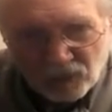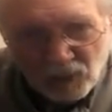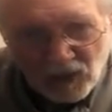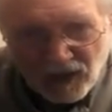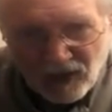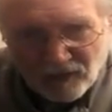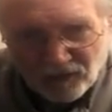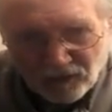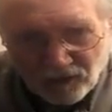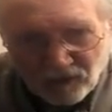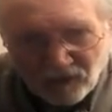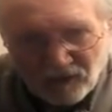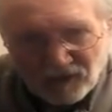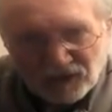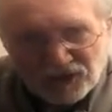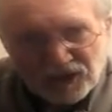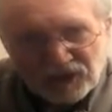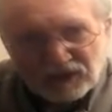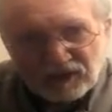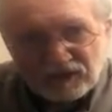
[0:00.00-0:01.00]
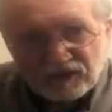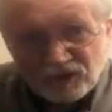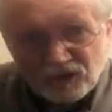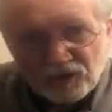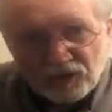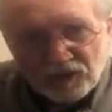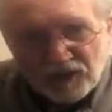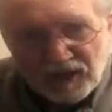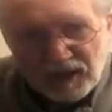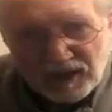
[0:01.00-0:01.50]
weather, and she can
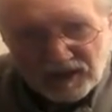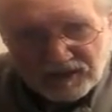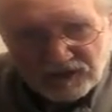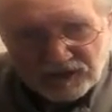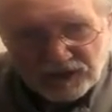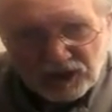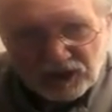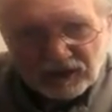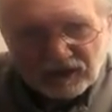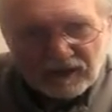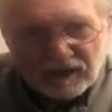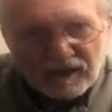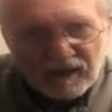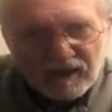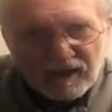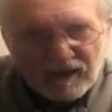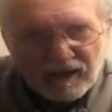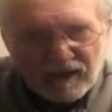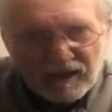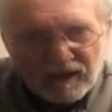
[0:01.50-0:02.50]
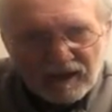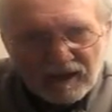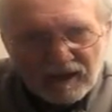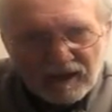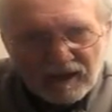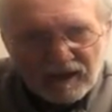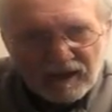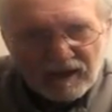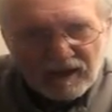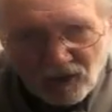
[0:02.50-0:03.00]
do this. She can
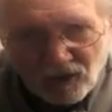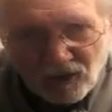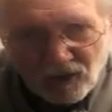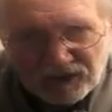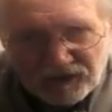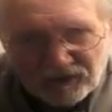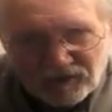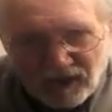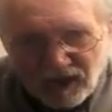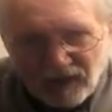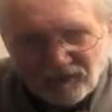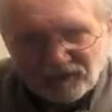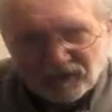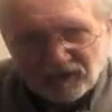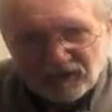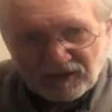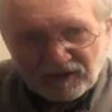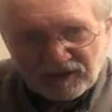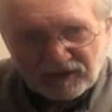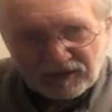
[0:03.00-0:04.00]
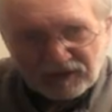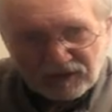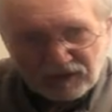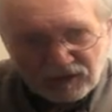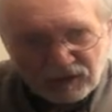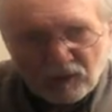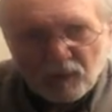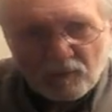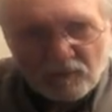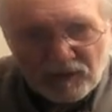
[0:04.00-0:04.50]
command the host of heaven to
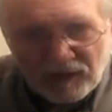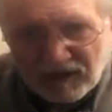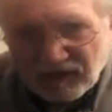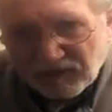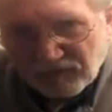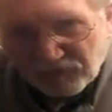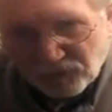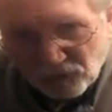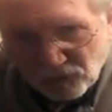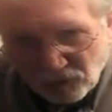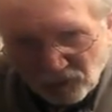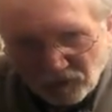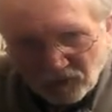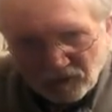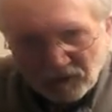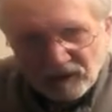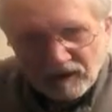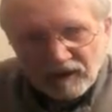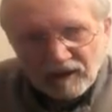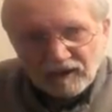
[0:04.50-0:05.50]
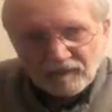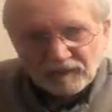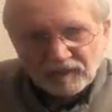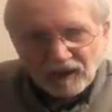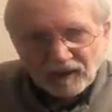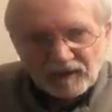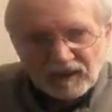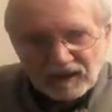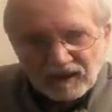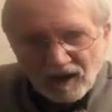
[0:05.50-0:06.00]
do her bidding for her.
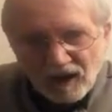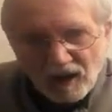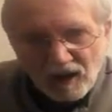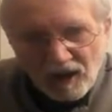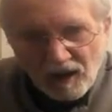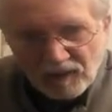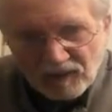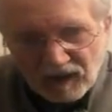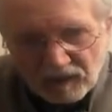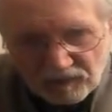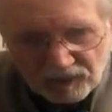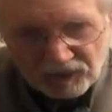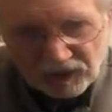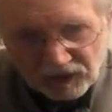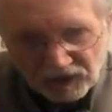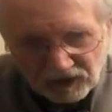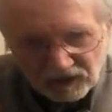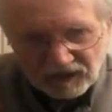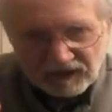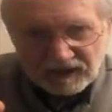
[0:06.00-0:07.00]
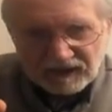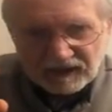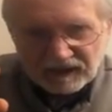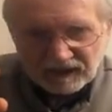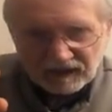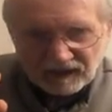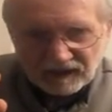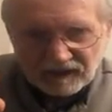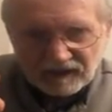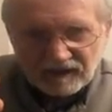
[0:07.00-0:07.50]
I mean, I'm going to put a link
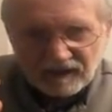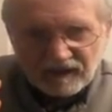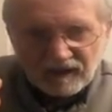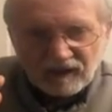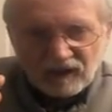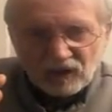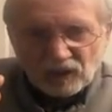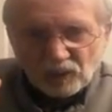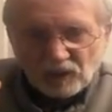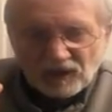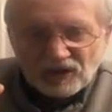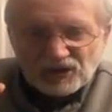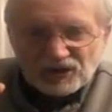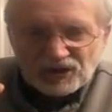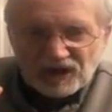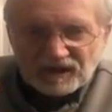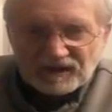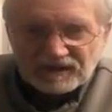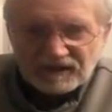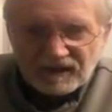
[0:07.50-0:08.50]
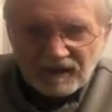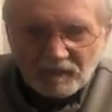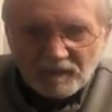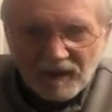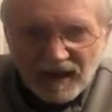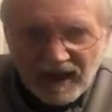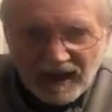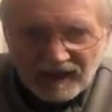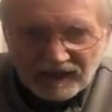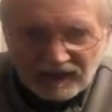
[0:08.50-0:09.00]
in where she's
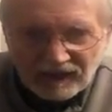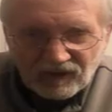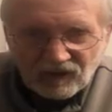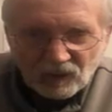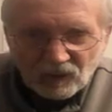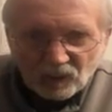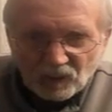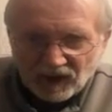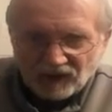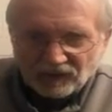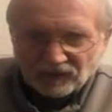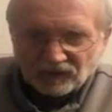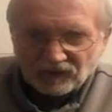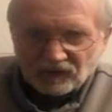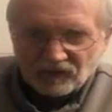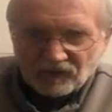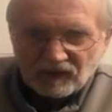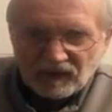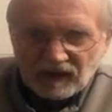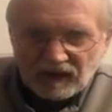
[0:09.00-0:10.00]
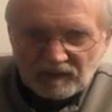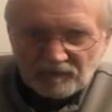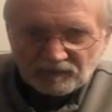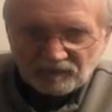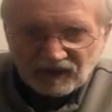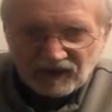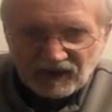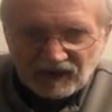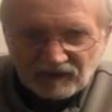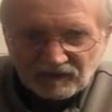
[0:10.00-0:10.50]
commanding the weather
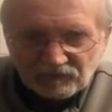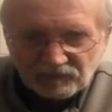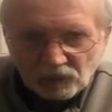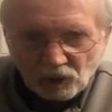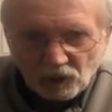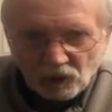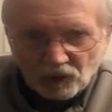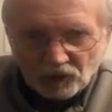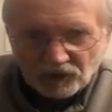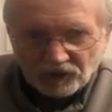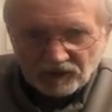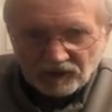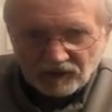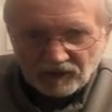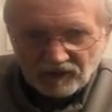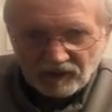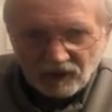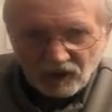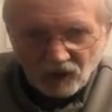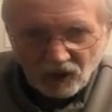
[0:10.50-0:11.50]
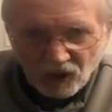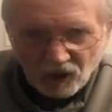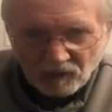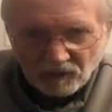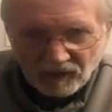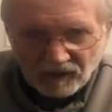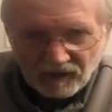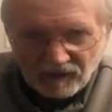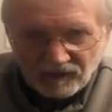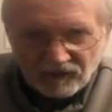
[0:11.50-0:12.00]
in Florida,
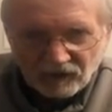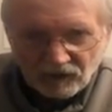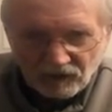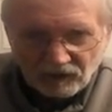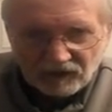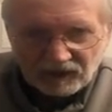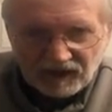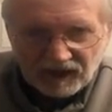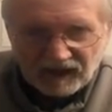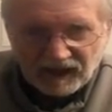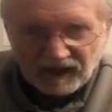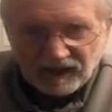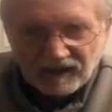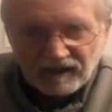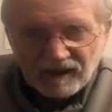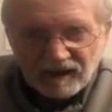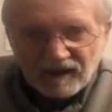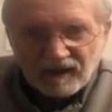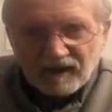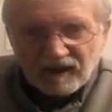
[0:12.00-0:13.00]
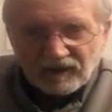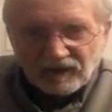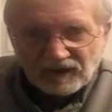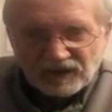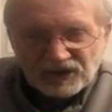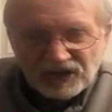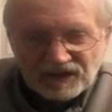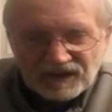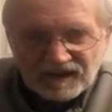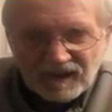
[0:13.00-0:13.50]
Irma, the hurricane, that
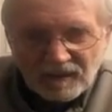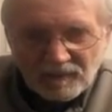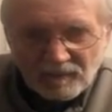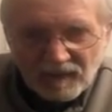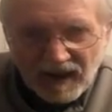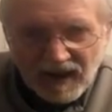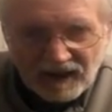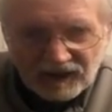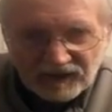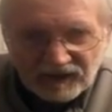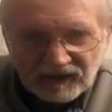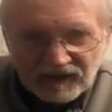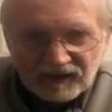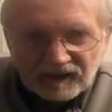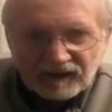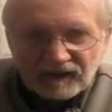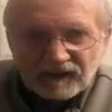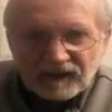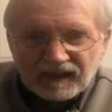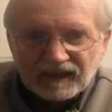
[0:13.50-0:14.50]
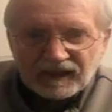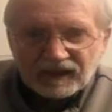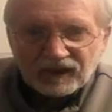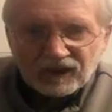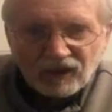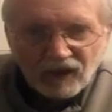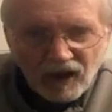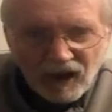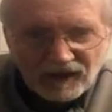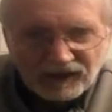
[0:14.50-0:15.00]
she's commanding it
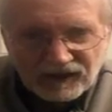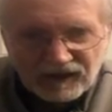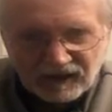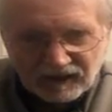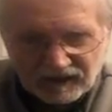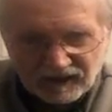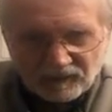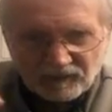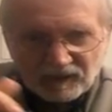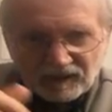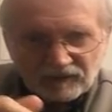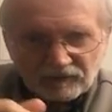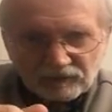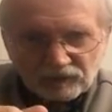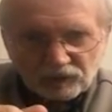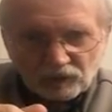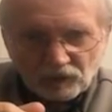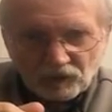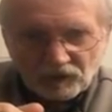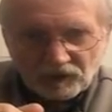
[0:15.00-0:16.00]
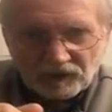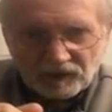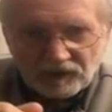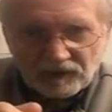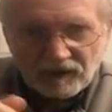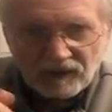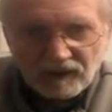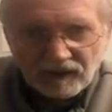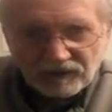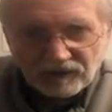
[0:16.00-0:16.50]
not to come into
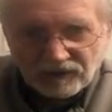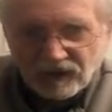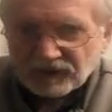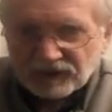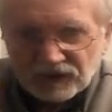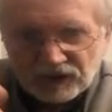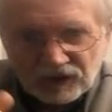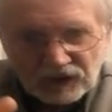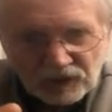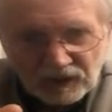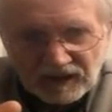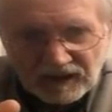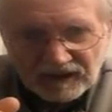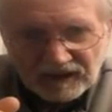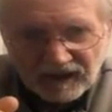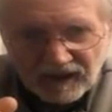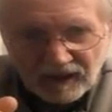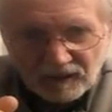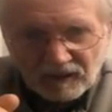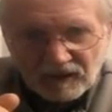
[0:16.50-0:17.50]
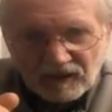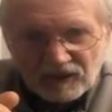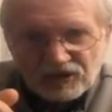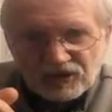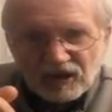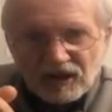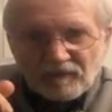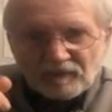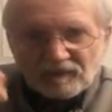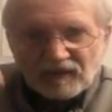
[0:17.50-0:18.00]
Florida, not to do any
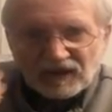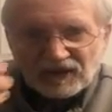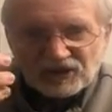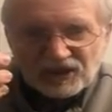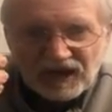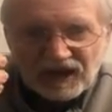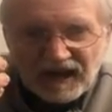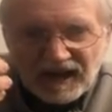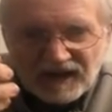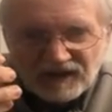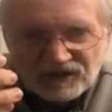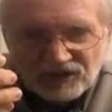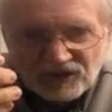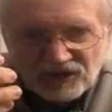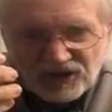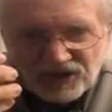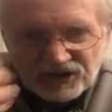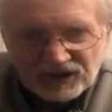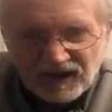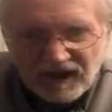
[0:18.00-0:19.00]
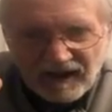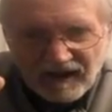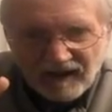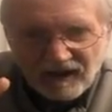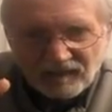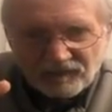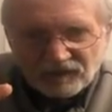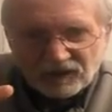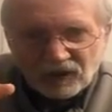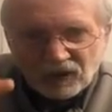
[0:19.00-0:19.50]
damage, and she has her
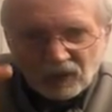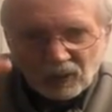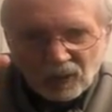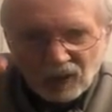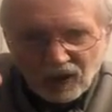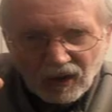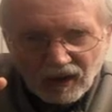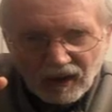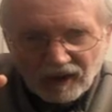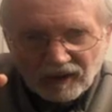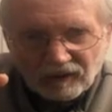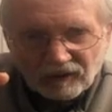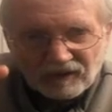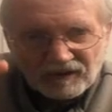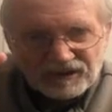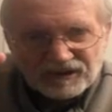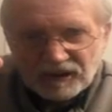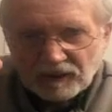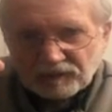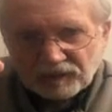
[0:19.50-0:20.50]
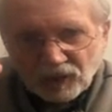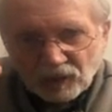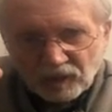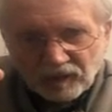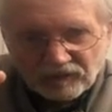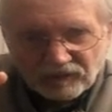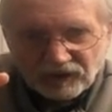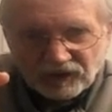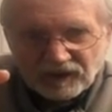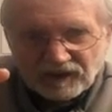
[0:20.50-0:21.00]
staff and her rod or her scepter,
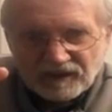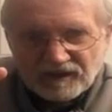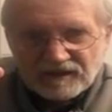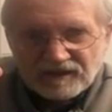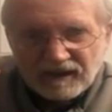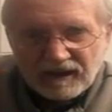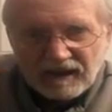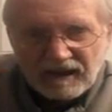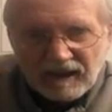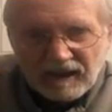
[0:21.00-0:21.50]
whatever it is,